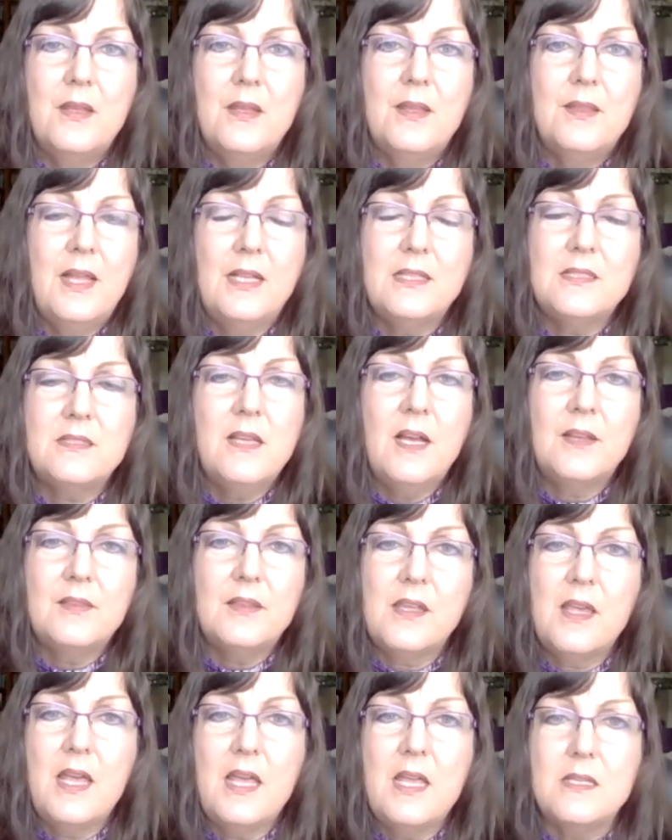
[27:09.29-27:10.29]
That's not the
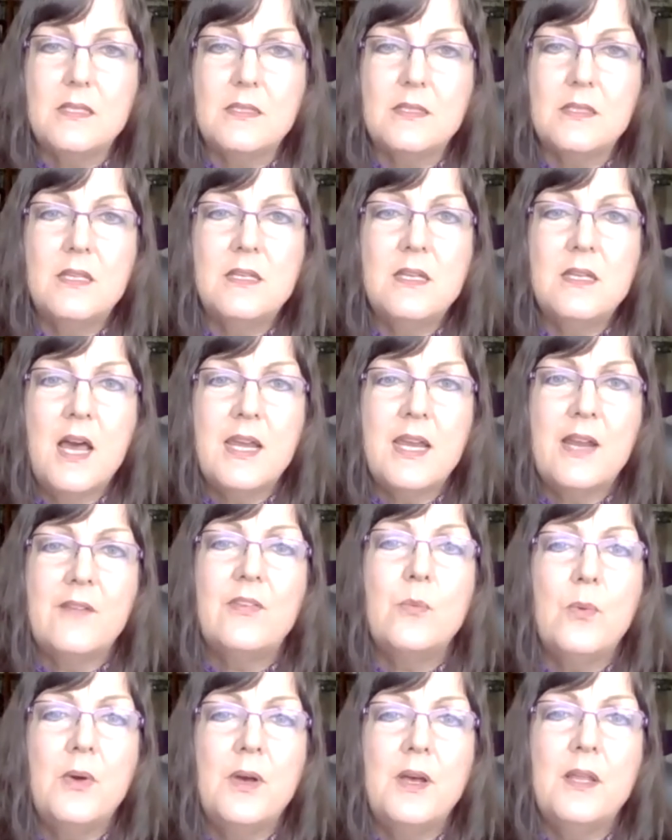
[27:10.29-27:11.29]
case. Not
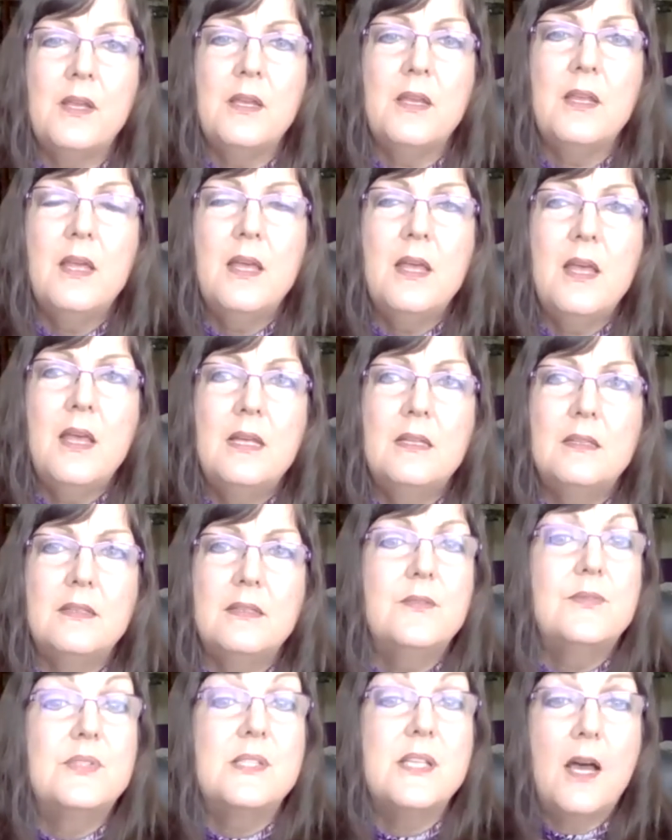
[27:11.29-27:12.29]
everyone
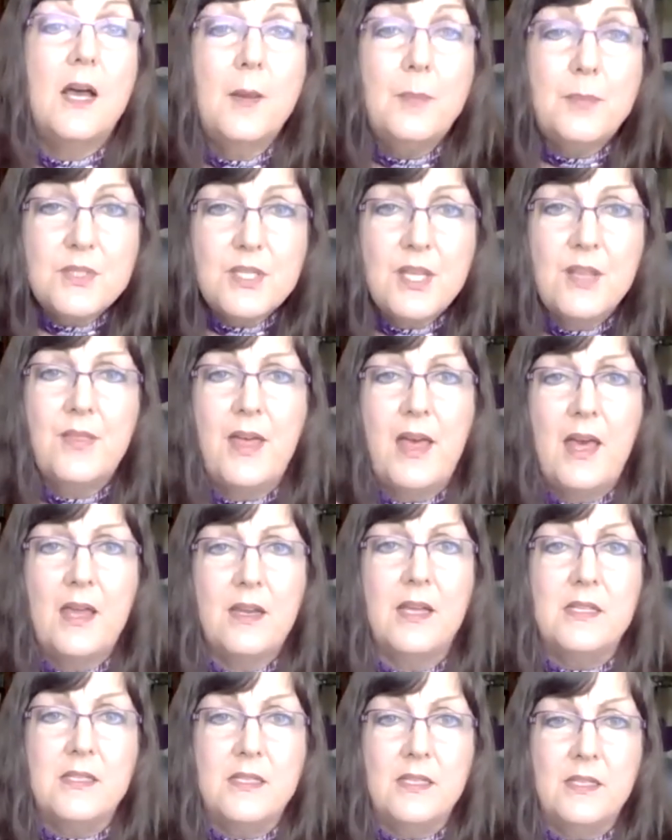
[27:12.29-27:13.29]
lives up to that
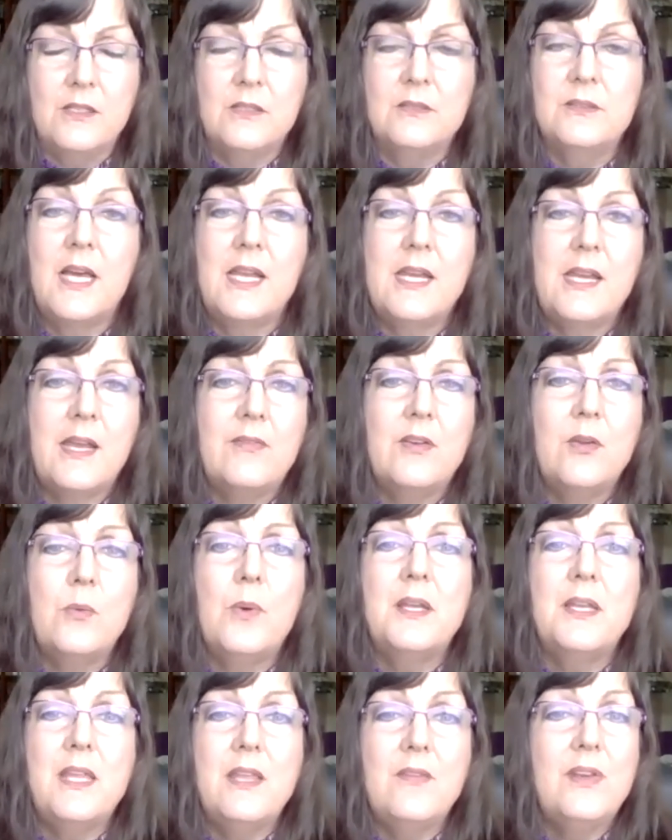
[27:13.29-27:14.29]
ideal. Not
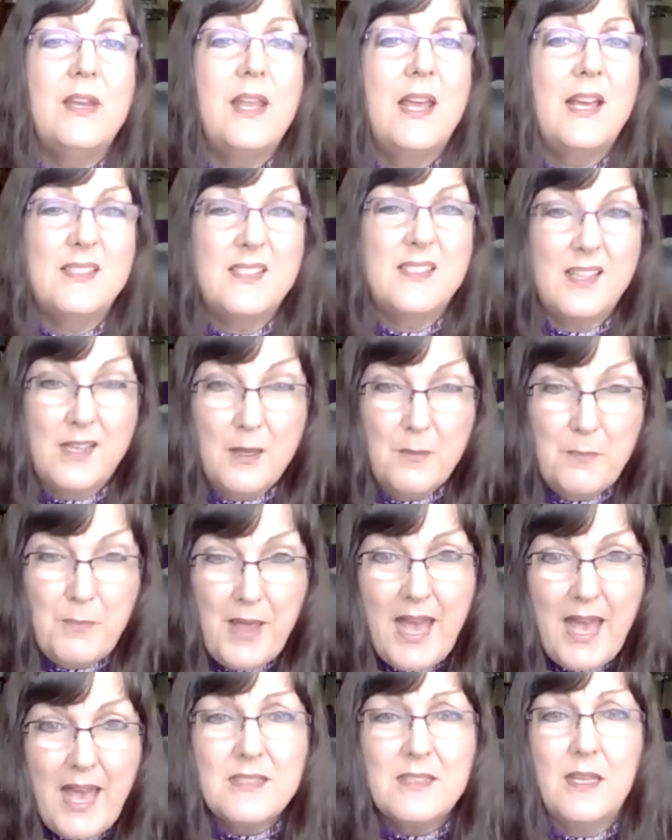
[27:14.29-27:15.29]
everyone even has the
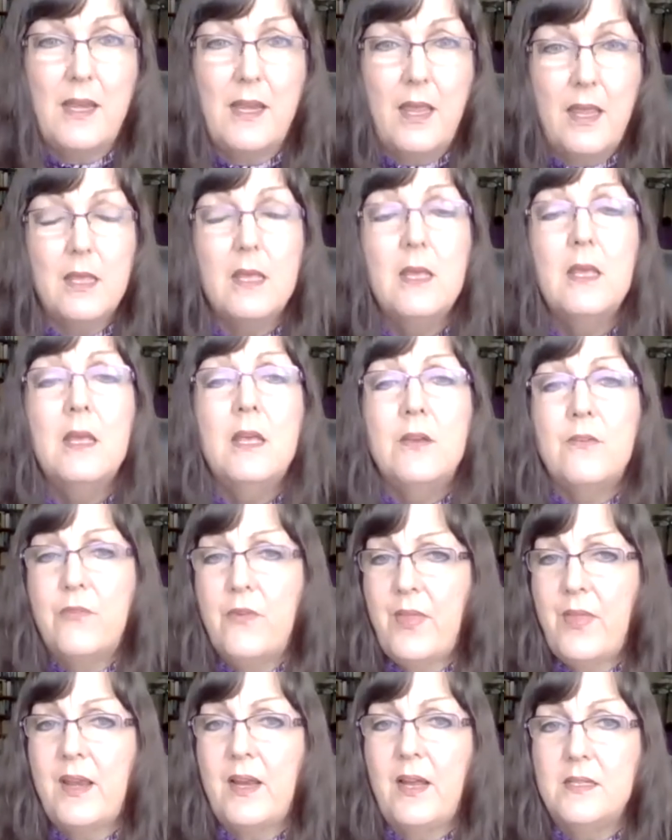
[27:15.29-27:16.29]
capacity
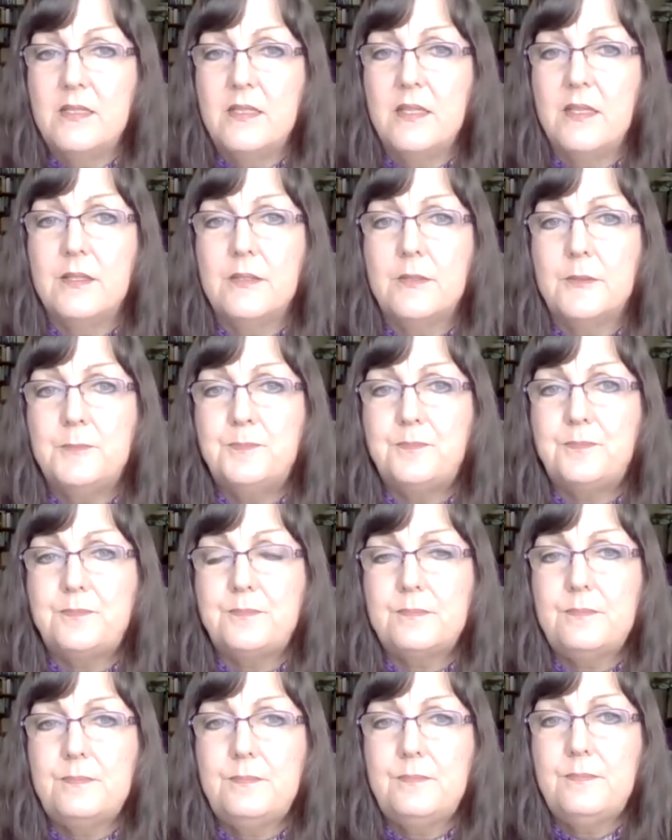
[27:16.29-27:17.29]
for that ideal.
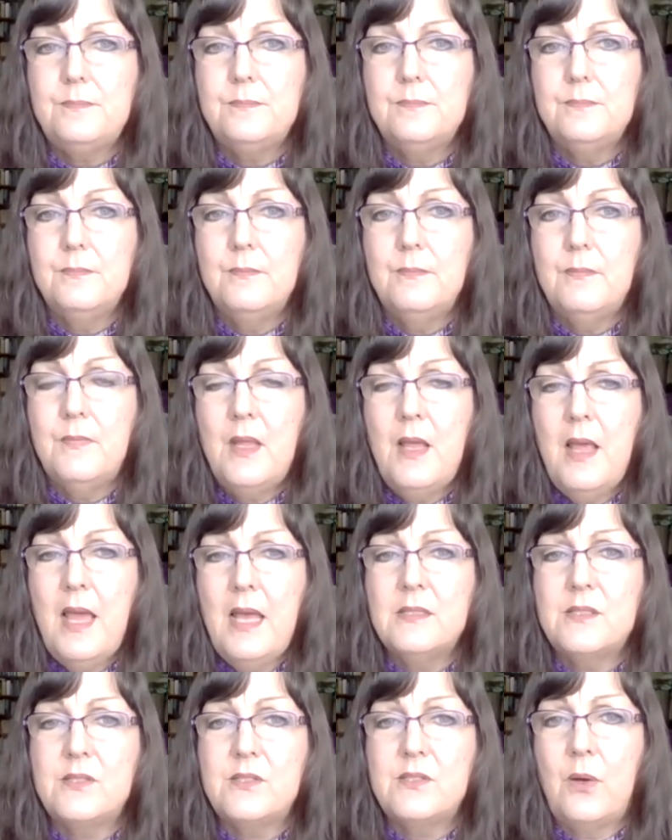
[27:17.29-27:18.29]

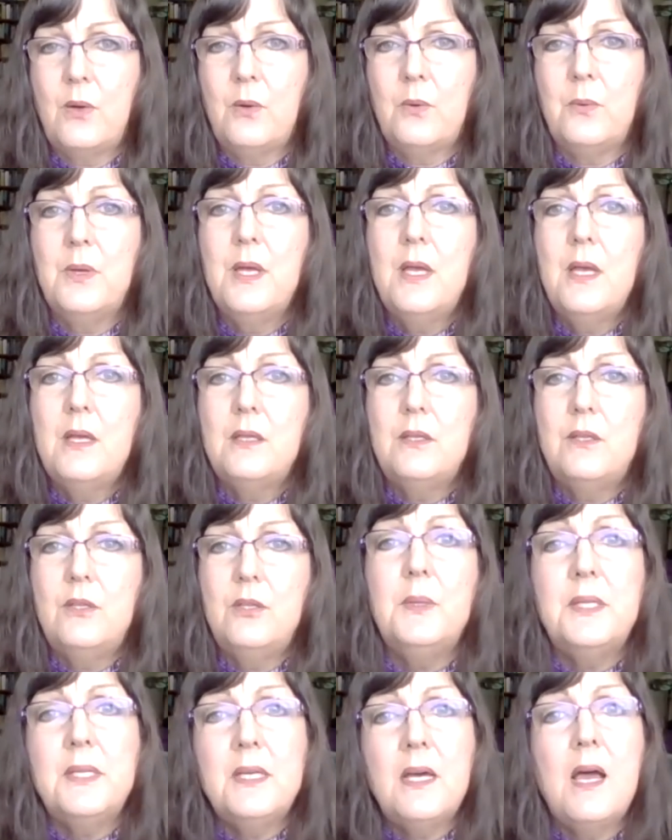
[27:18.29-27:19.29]
And so
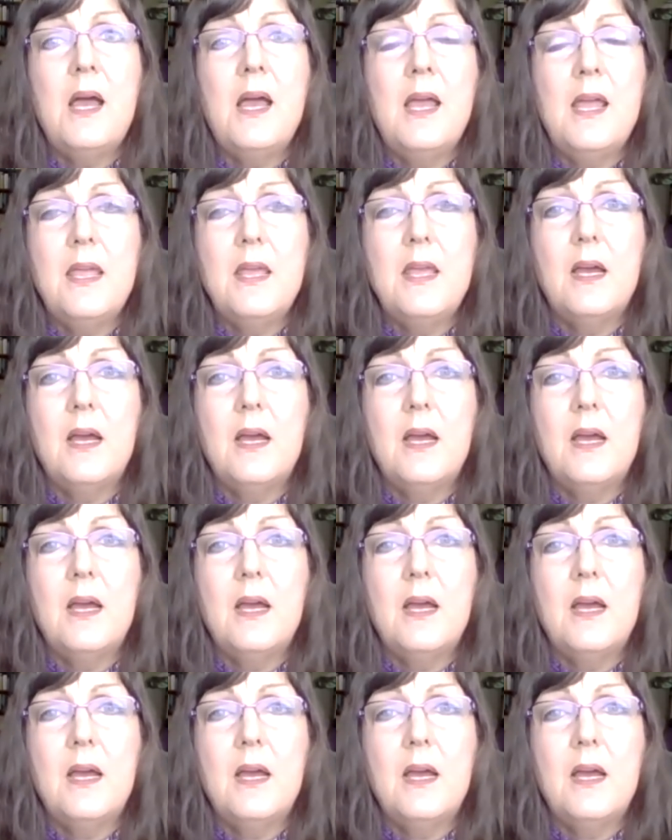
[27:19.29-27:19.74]
you and I